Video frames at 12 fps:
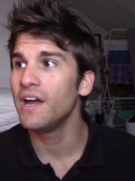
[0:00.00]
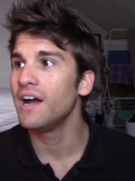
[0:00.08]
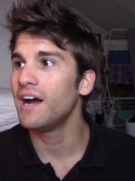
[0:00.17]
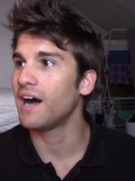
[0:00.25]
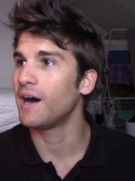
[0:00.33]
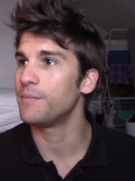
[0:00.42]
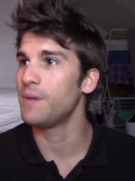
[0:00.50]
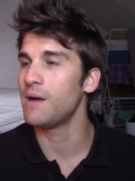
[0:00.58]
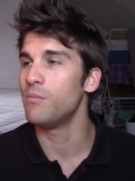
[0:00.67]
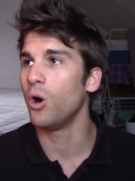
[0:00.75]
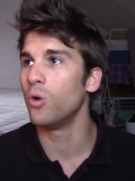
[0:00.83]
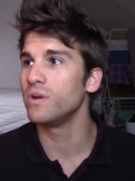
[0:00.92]
I'm
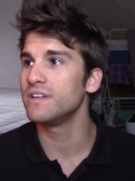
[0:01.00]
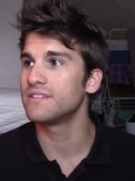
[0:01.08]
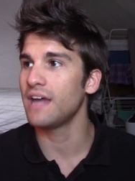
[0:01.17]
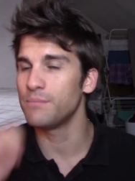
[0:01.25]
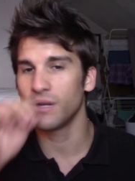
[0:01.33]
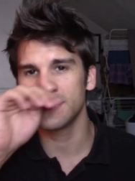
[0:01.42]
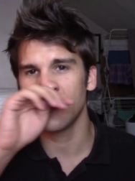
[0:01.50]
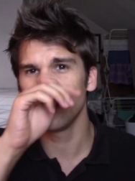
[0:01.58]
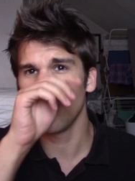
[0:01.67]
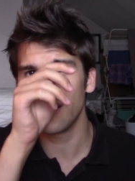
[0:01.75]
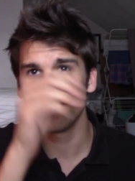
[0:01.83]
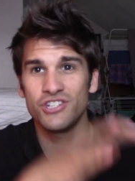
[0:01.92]
always, and plus I have a
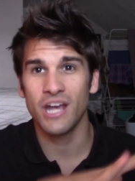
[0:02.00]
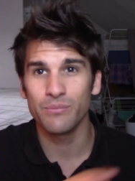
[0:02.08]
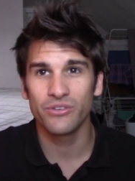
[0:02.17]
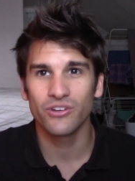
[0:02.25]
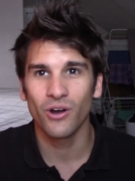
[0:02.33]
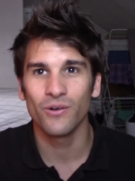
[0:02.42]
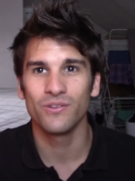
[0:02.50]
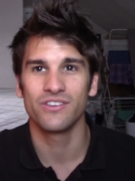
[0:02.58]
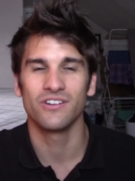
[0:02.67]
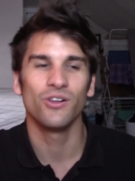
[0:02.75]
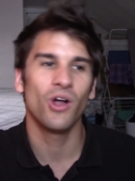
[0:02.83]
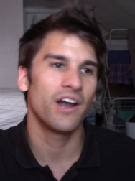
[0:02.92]
lot of gemstones and
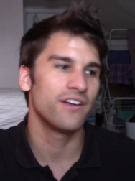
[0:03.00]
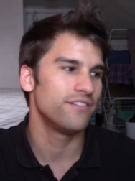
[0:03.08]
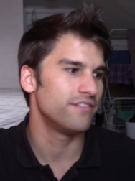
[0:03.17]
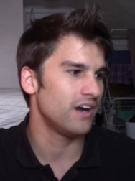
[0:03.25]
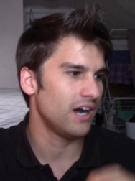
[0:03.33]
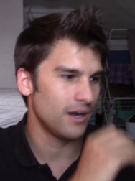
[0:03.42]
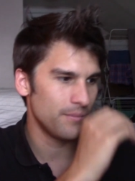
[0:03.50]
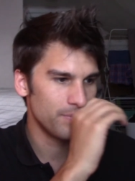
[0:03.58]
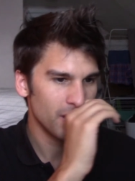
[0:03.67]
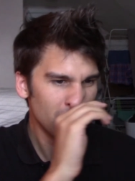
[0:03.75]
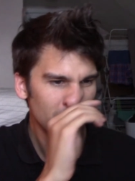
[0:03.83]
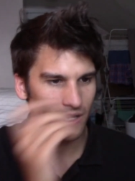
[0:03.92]
a lot of
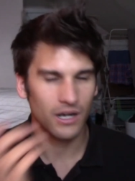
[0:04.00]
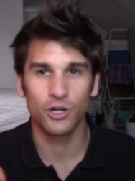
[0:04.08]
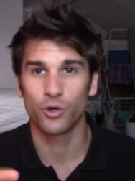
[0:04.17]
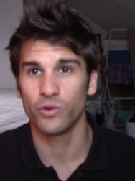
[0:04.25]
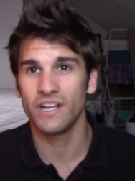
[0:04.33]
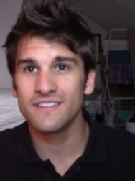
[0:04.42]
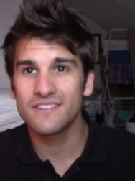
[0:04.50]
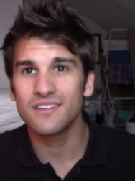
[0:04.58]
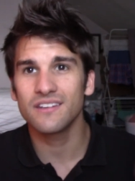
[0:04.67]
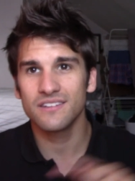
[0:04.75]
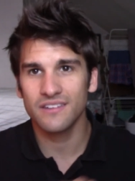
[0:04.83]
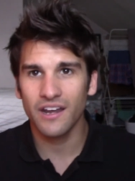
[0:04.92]

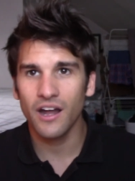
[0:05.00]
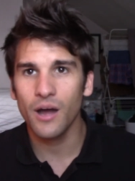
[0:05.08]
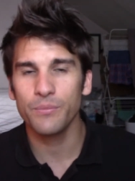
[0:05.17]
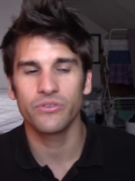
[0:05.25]
grids set up.